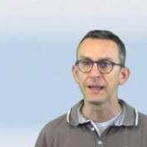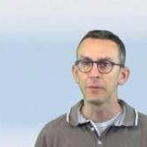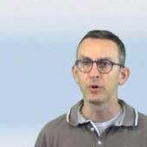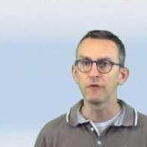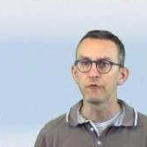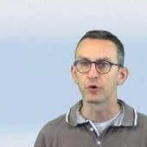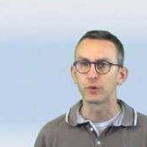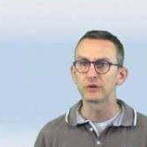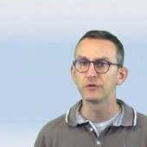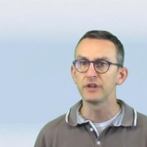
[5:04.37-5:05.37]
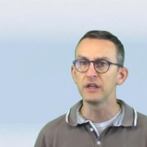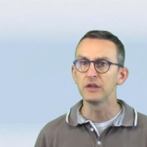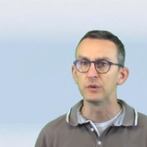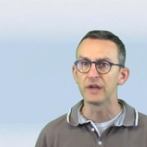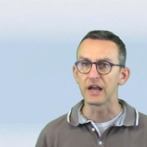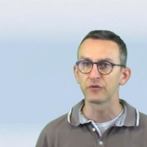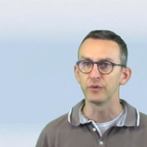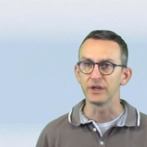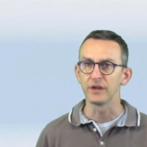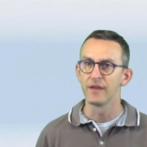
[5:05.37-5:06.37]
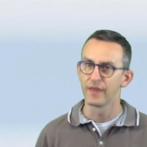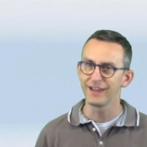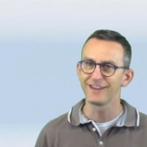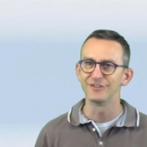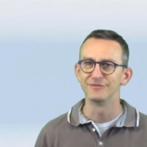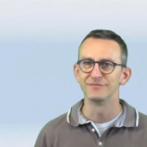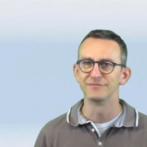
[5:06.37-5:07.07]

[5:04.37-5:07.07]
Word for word: and I'm looking forward to seeing you next week. Thank you.